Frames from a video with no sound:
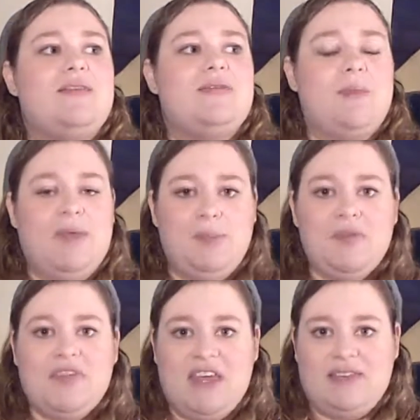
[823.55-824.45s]
that
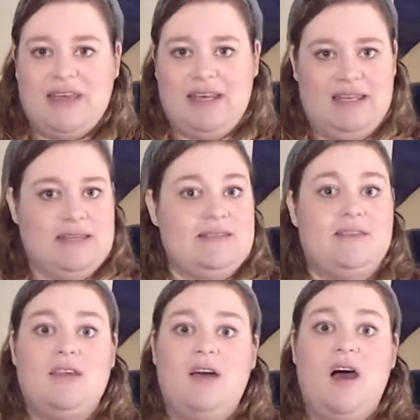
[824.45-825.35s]
people think that it is
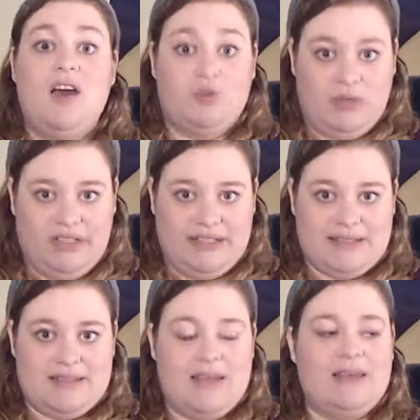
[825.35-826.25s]
unrealistic.